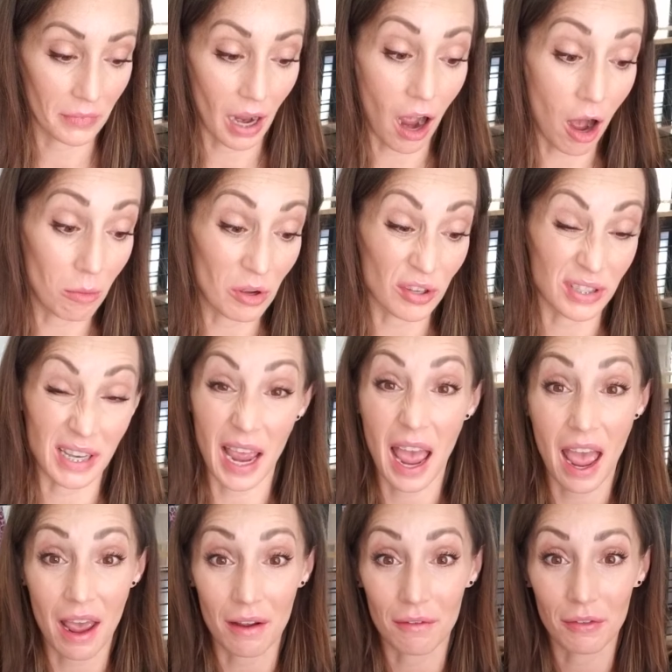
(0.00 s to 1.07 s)
almost
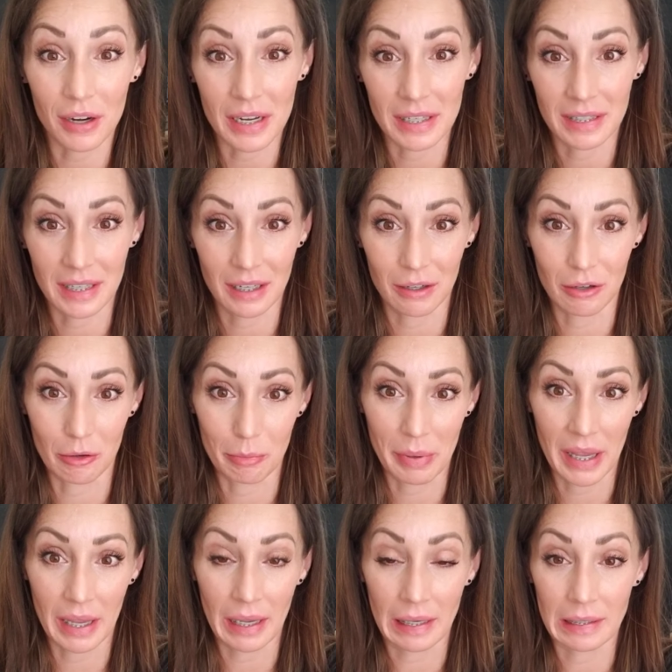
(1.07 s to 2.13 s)
every single
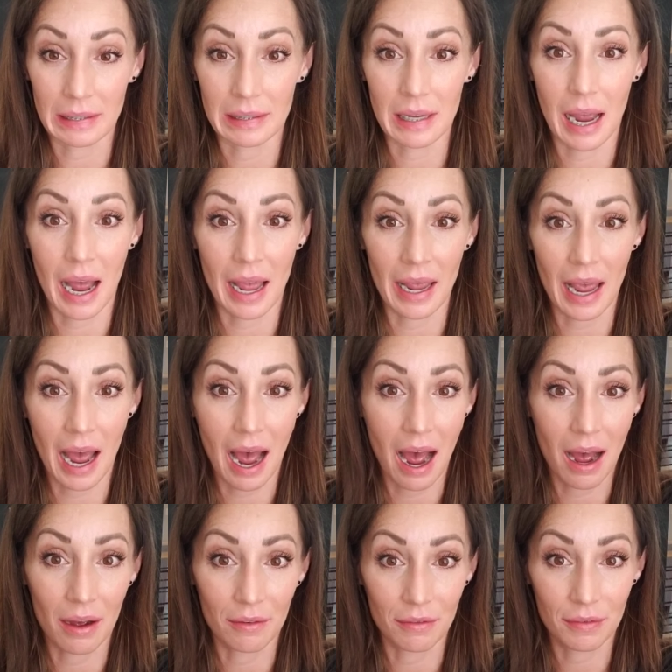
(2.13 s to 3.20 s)
piece I
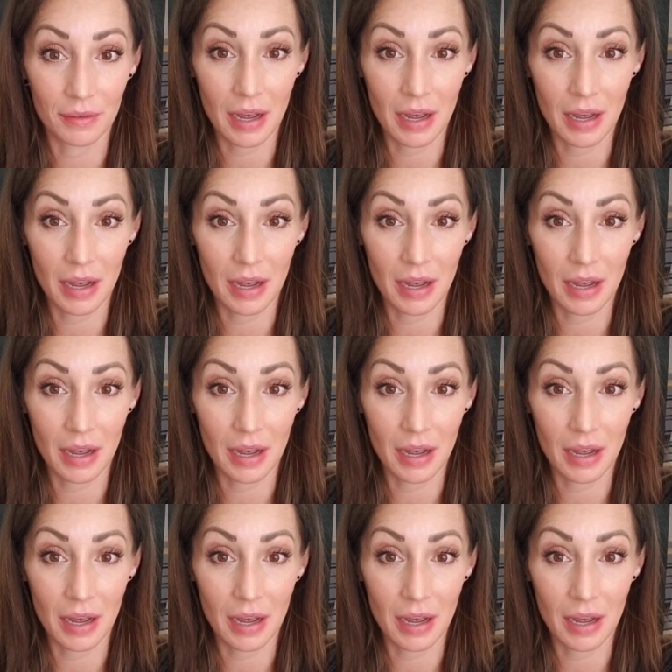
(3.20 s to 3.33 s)
have